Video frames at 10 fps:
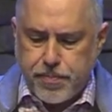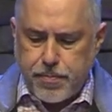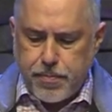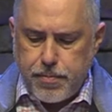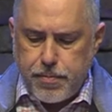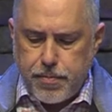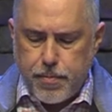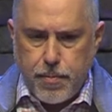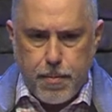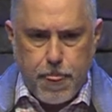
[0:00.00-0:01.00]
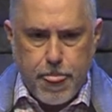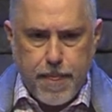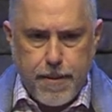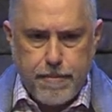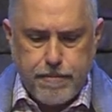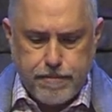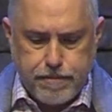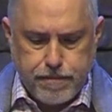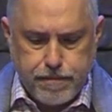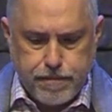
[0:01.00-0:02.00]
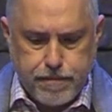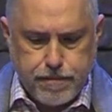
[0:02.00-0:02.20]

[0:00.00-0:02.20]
Nothing is said.